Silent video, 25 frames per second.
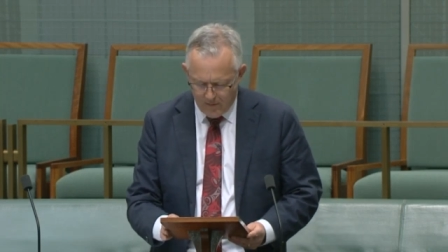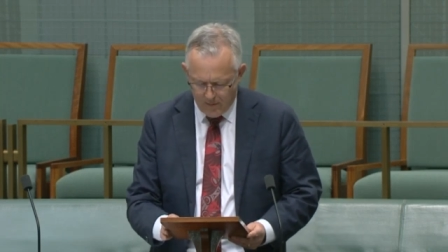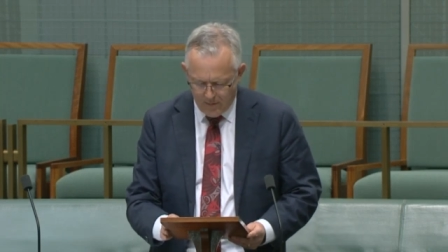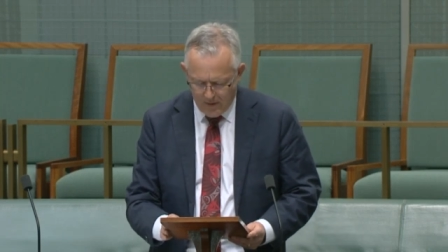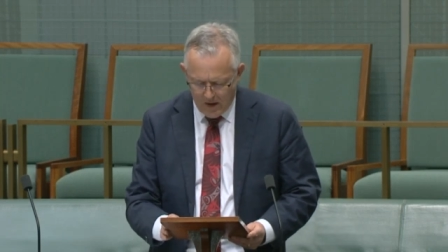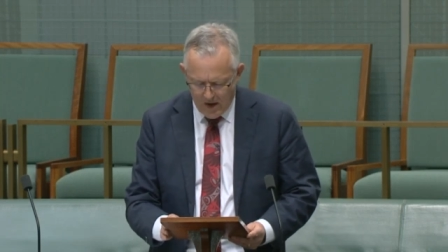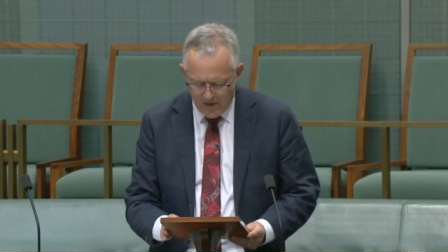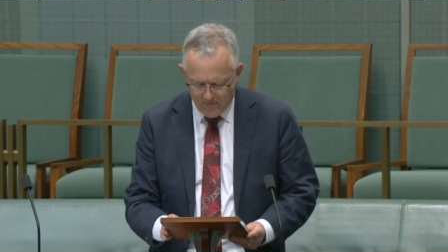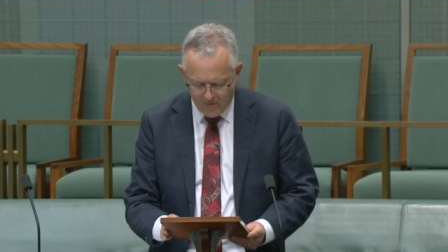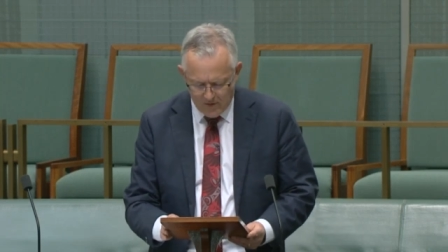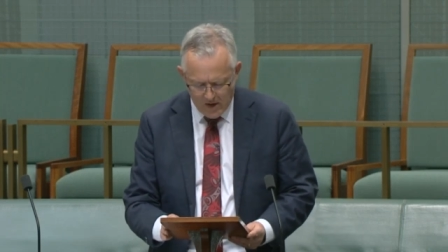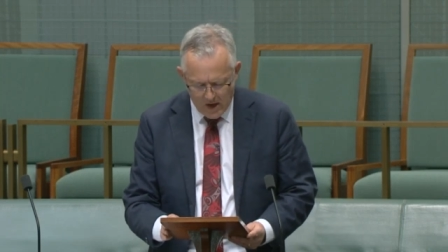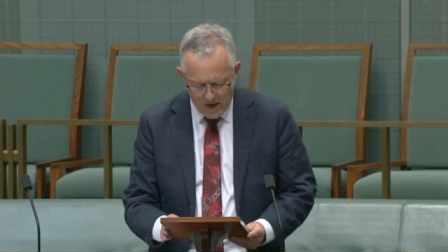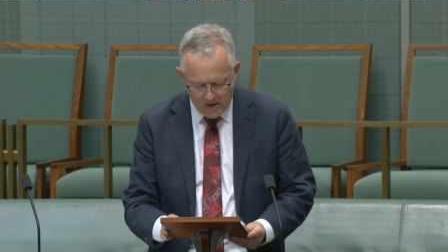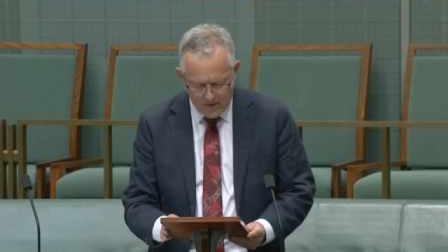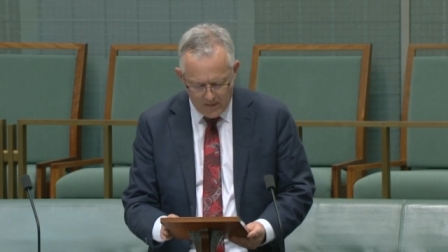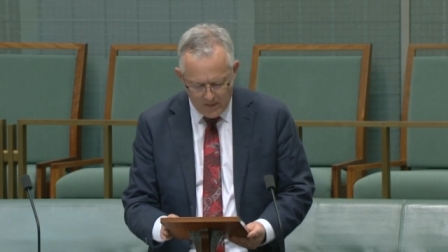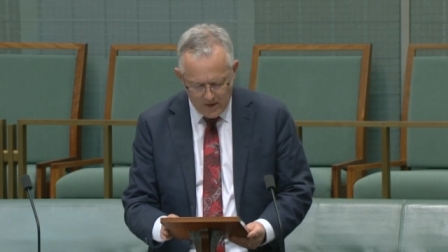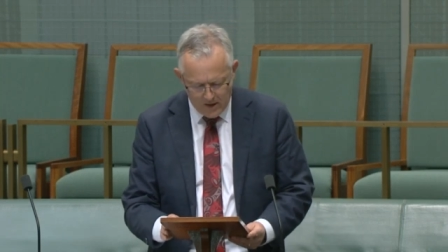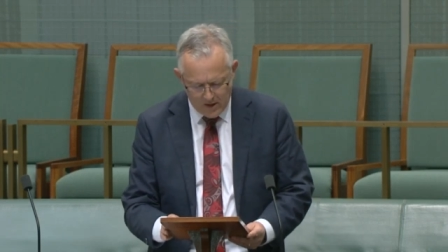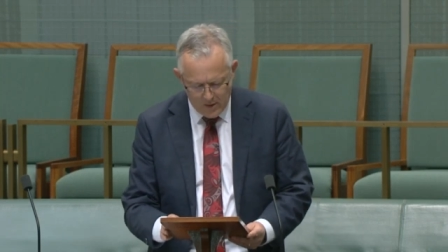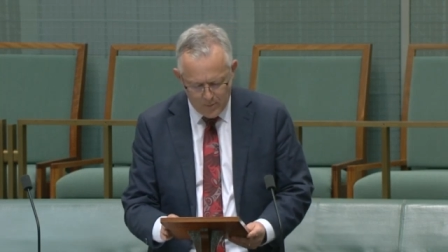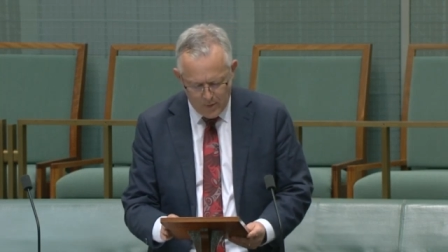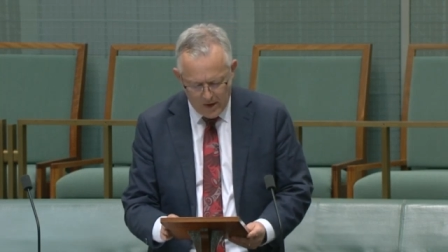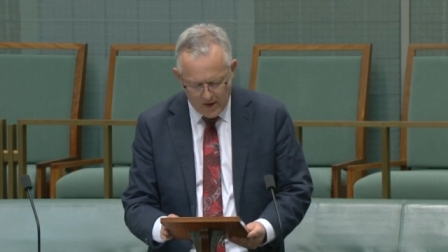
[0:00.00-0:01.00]
they have gained in their
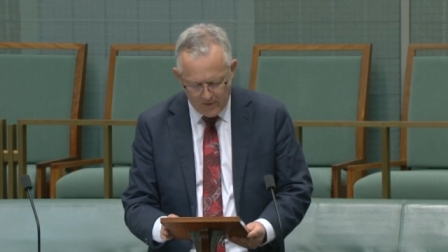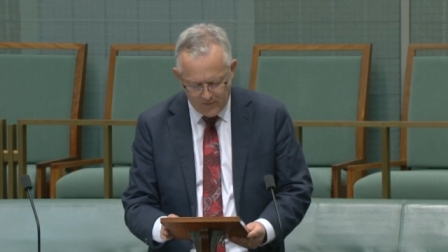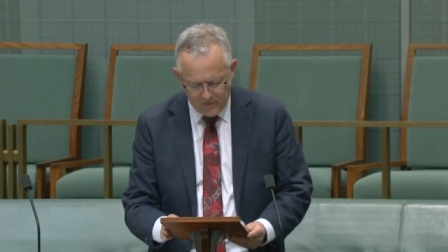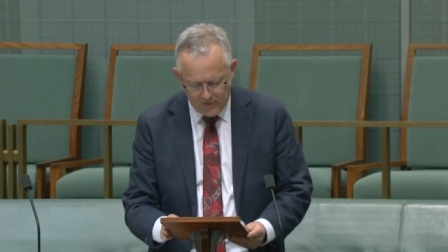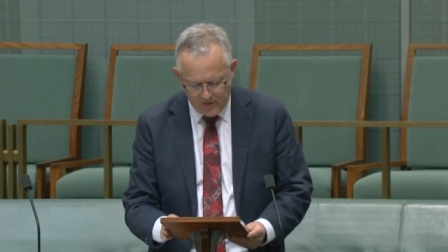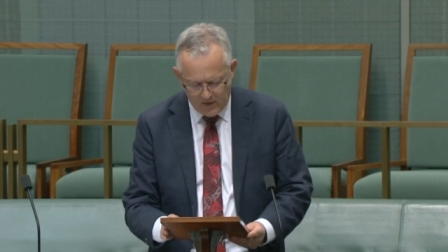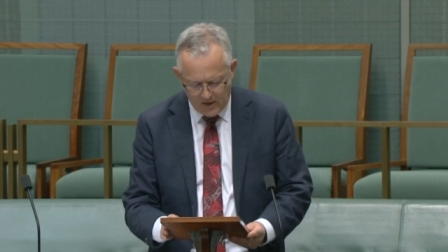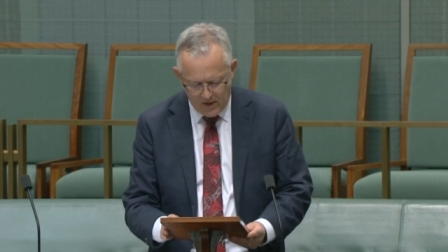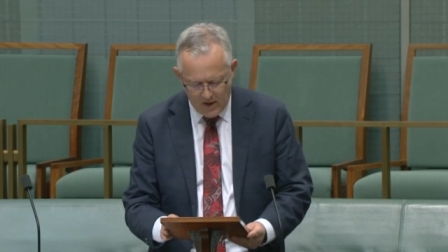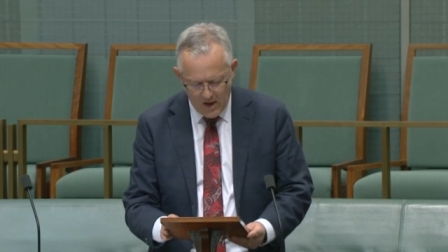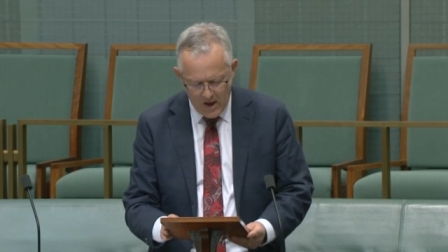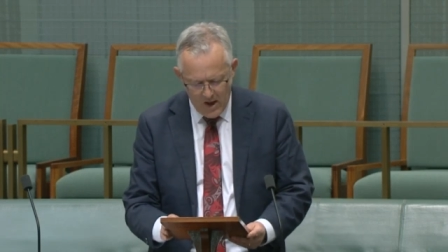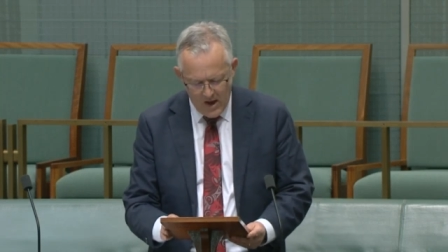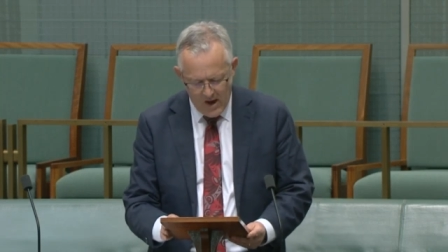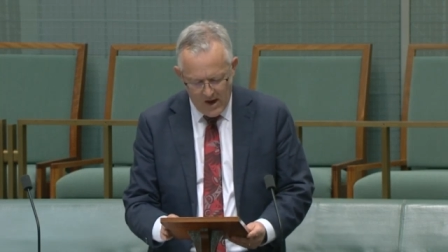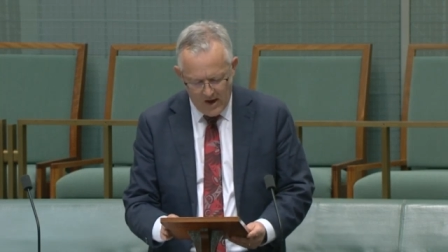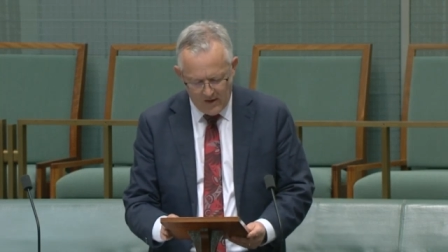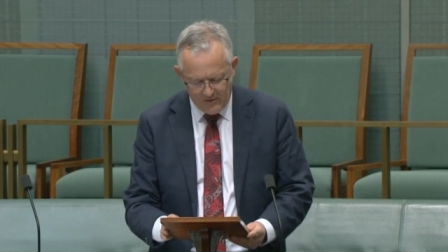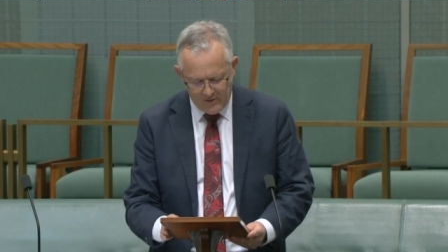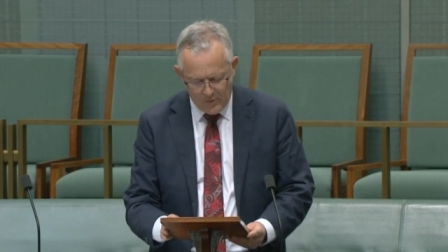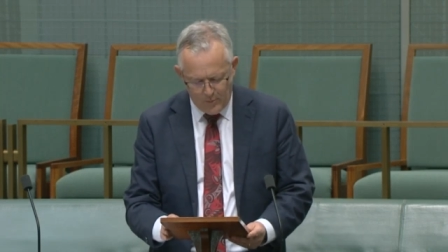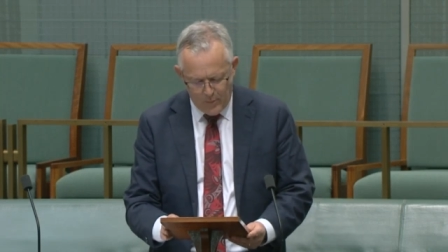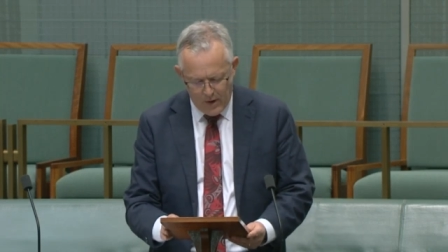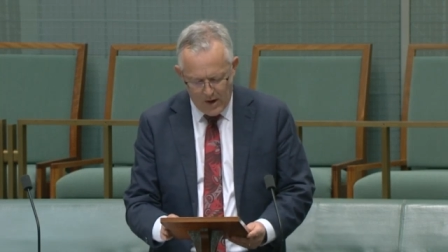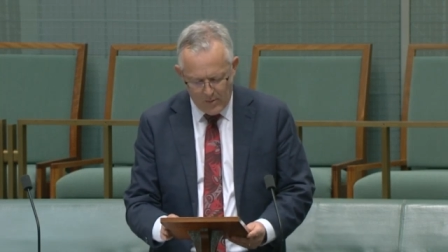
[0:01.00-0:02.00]
capacity as
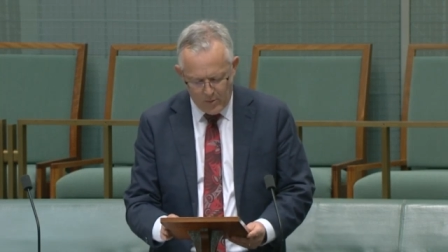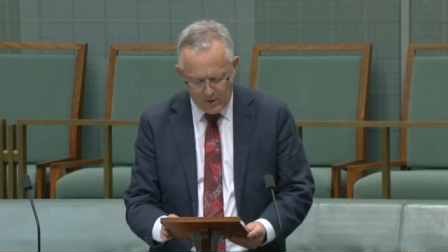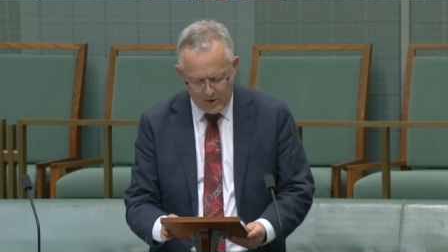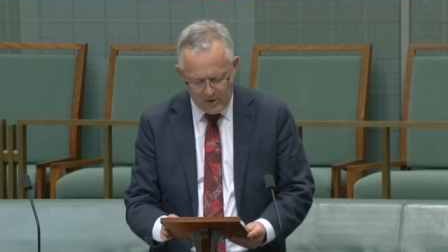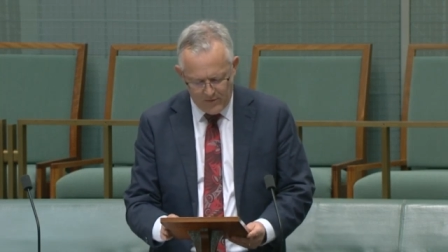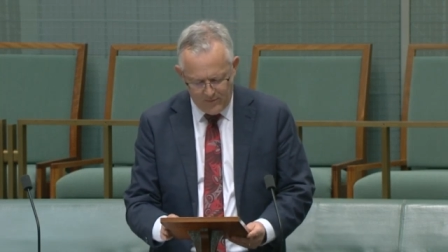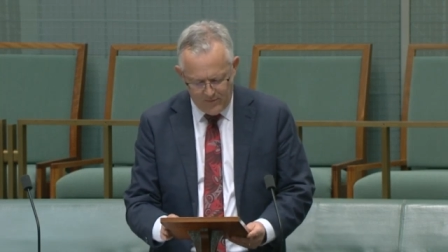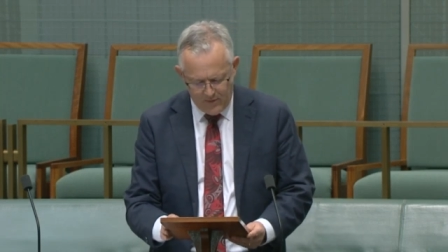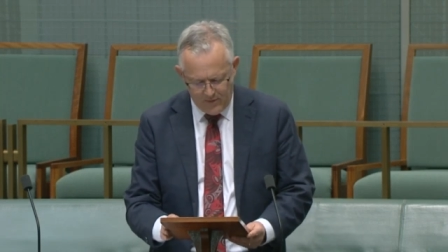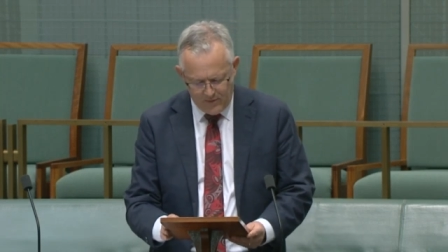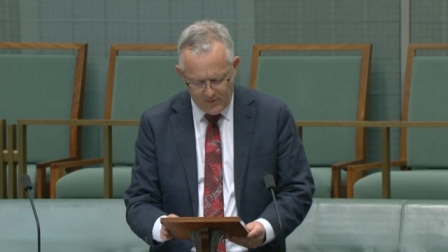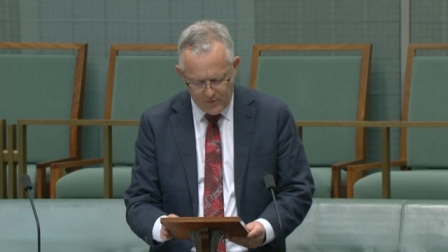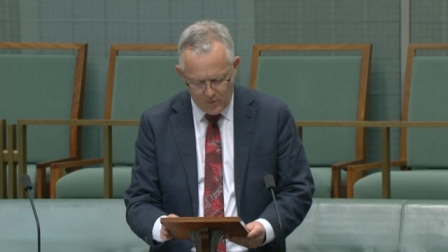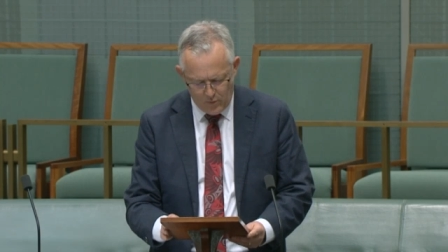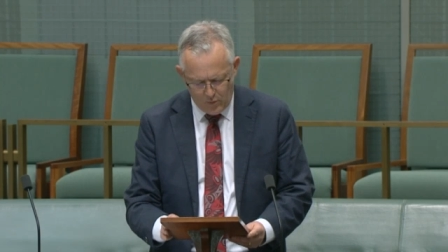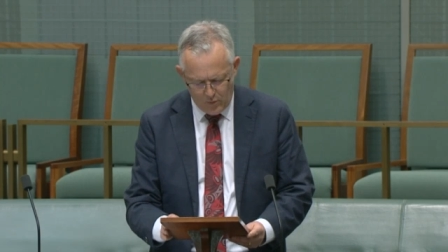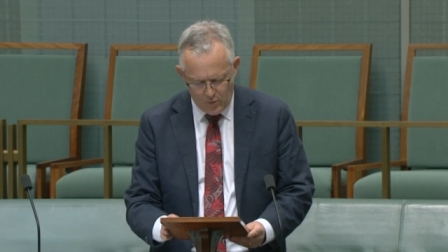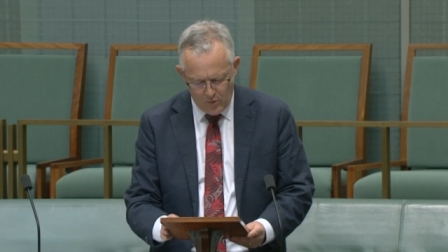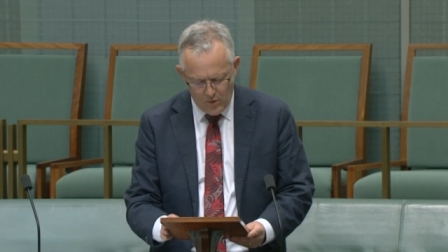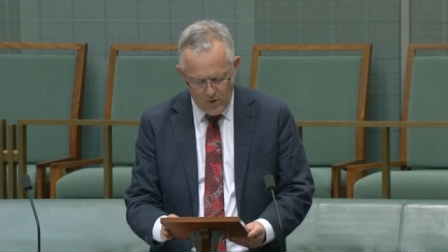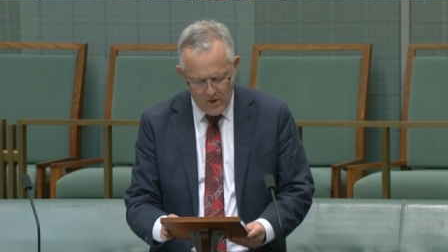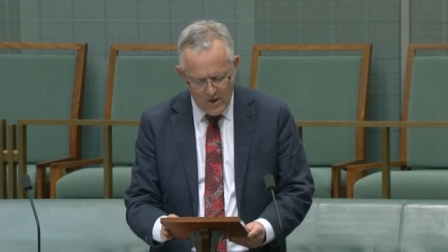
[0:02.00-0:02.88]
a public official.